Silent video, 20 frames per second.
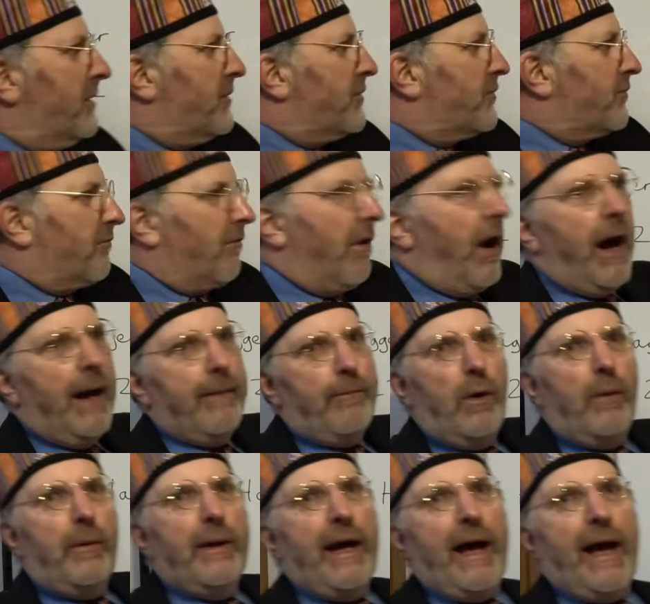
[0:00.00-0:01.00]
describe
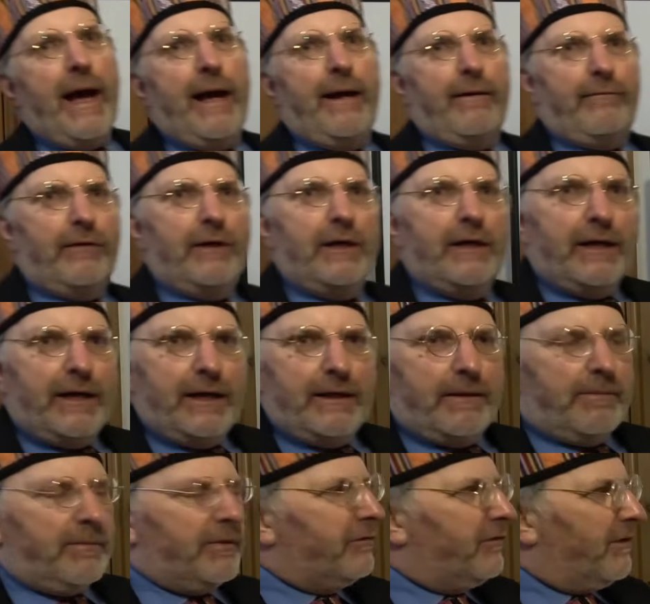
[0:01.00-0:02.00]
what we had in
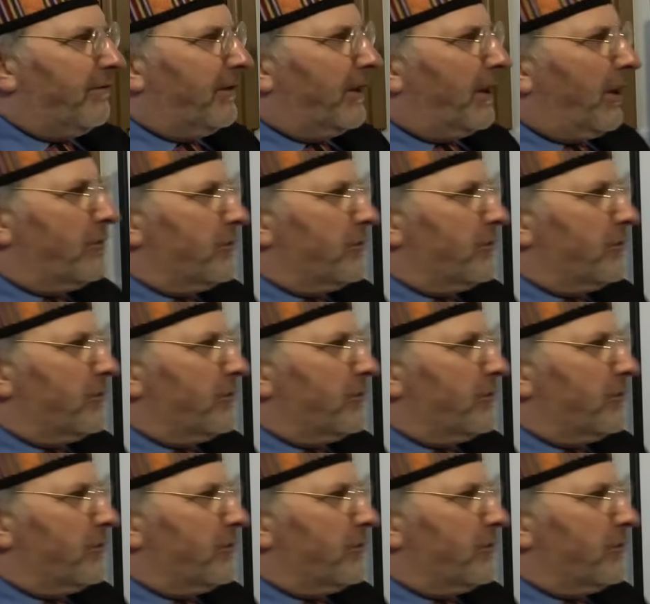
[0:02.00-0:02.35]
the Pacific